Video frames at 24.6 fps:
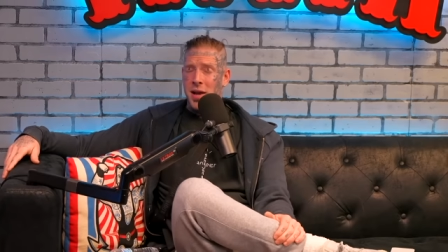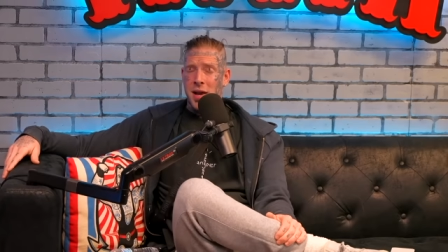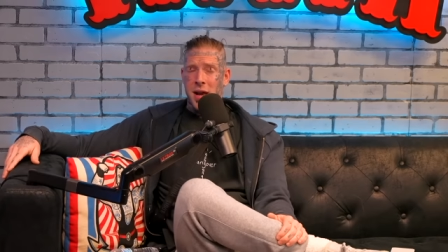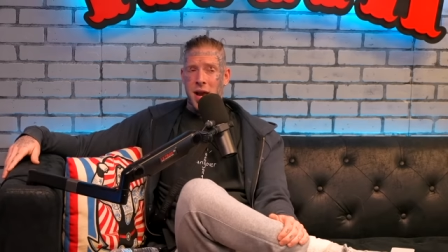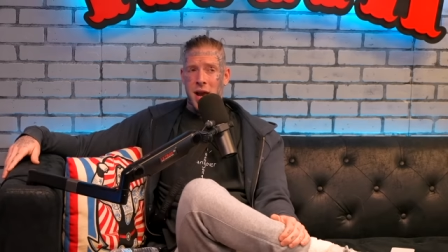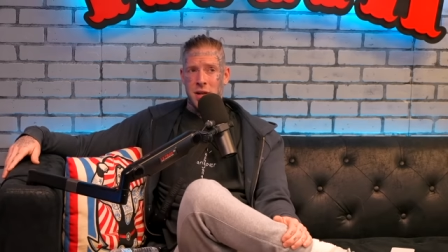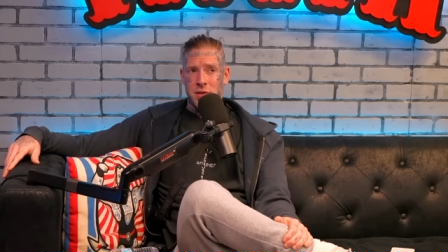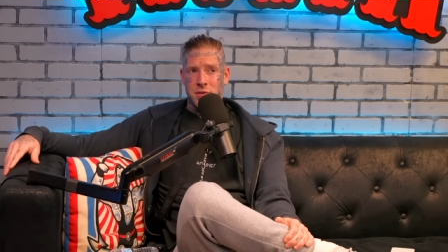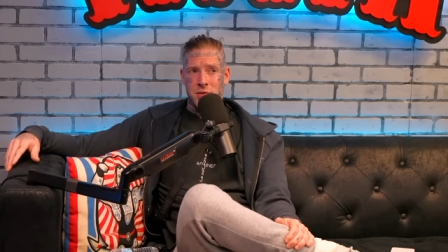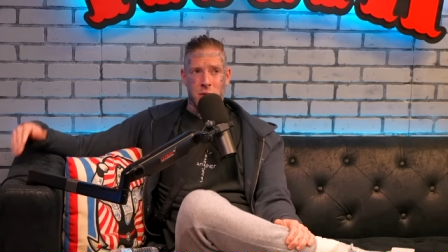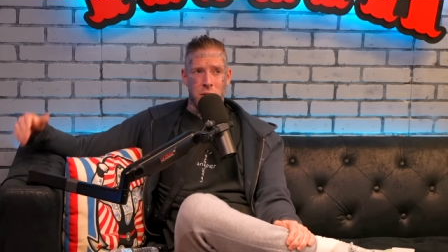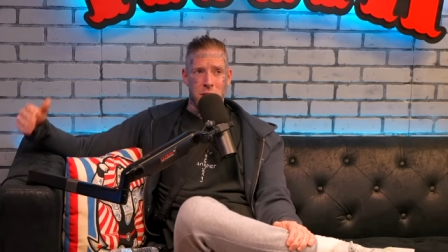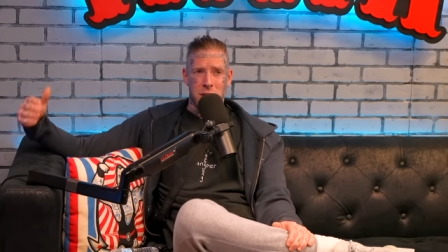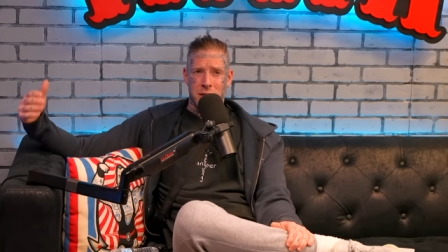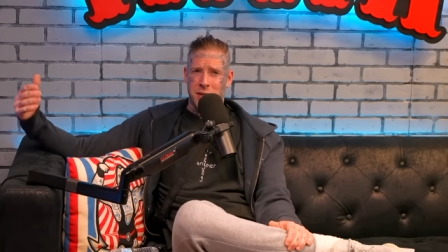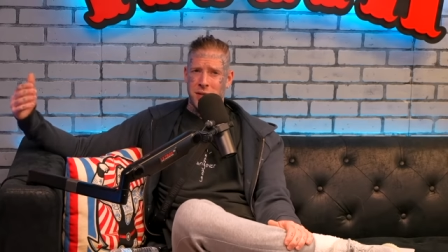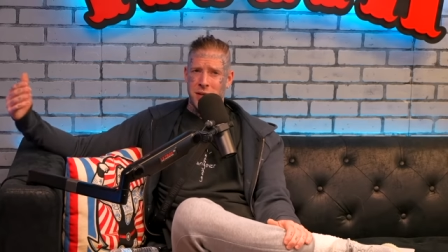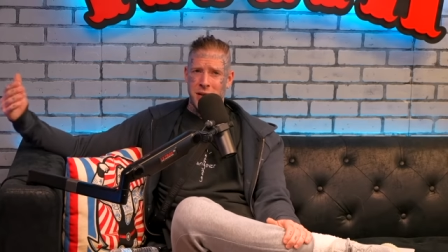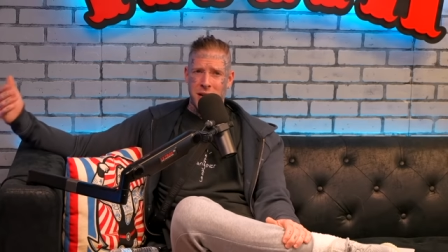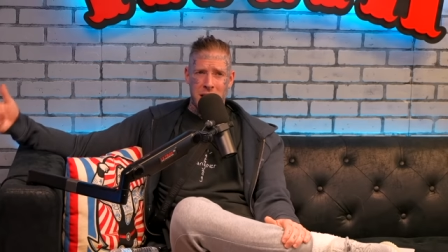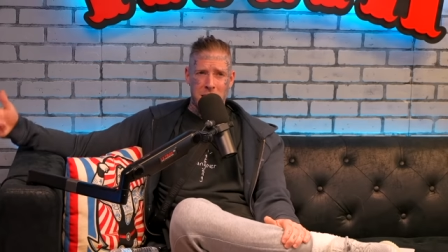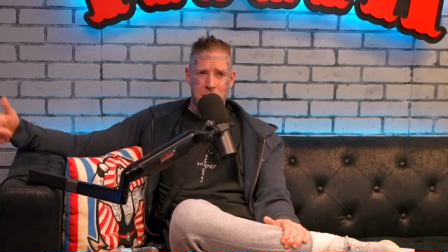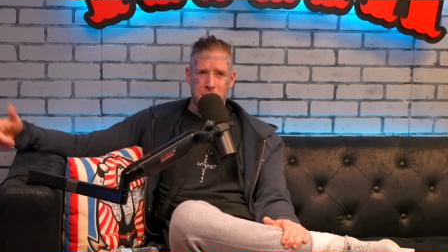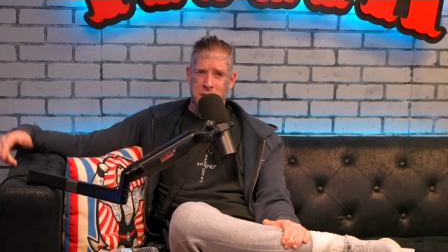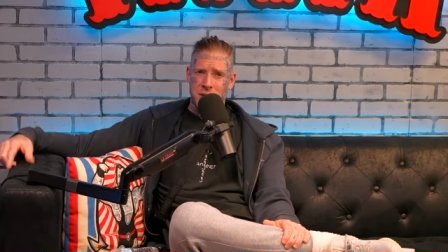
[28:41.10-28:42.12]
And so like
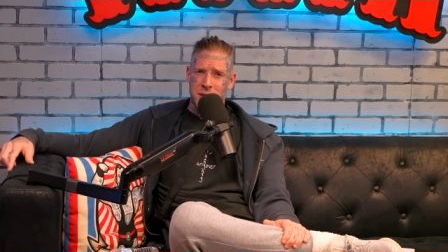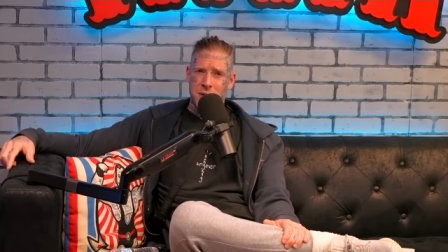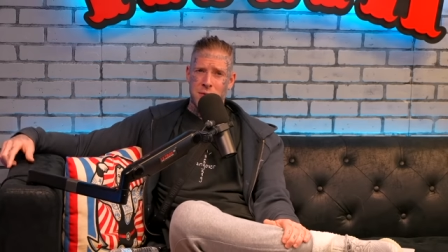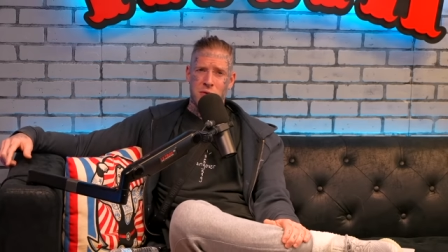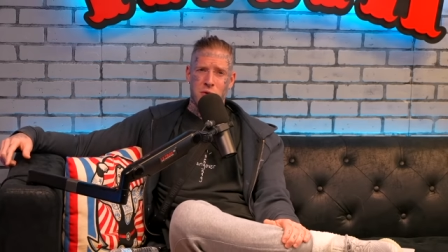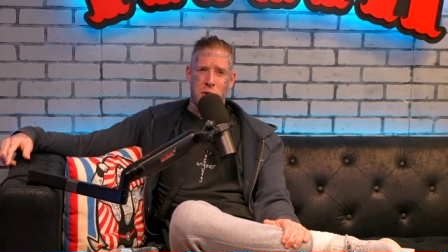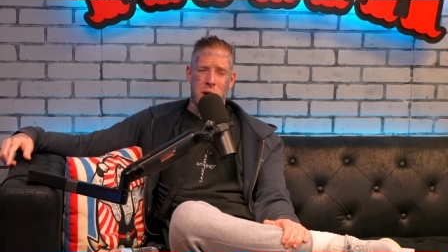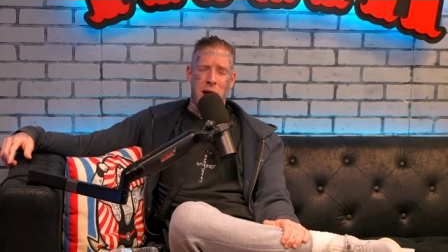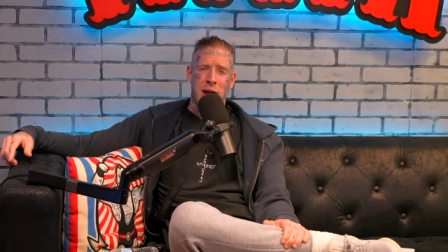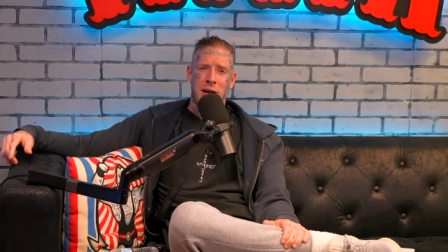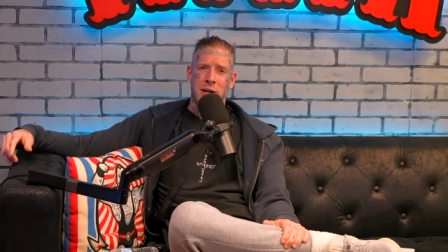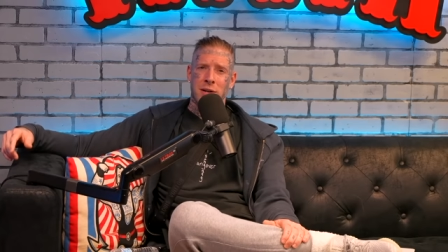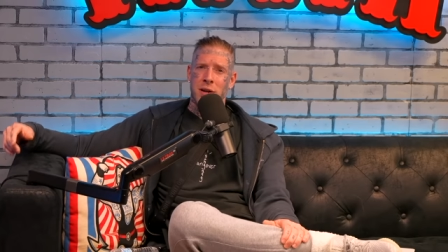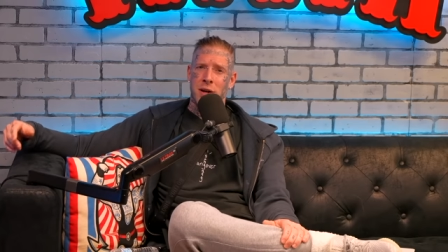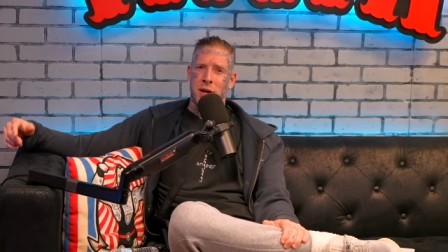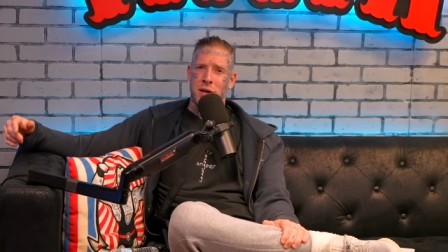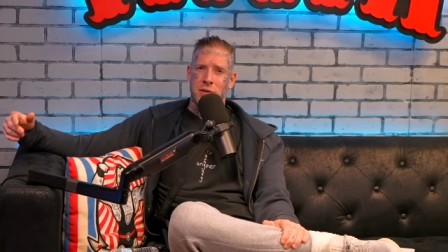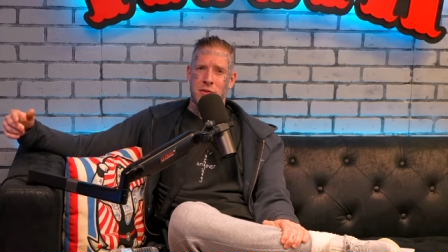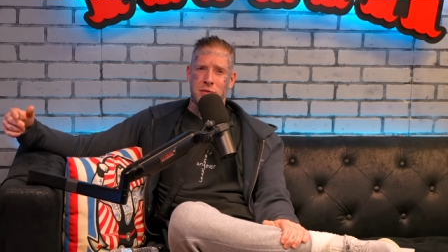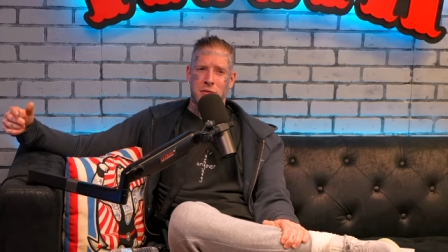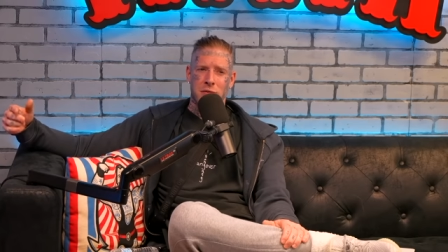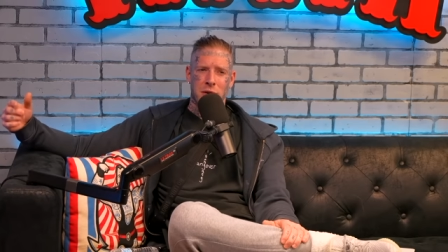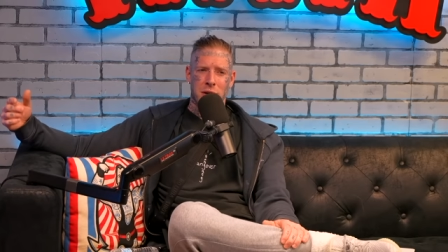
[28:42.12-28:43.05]
TMZ dragged us,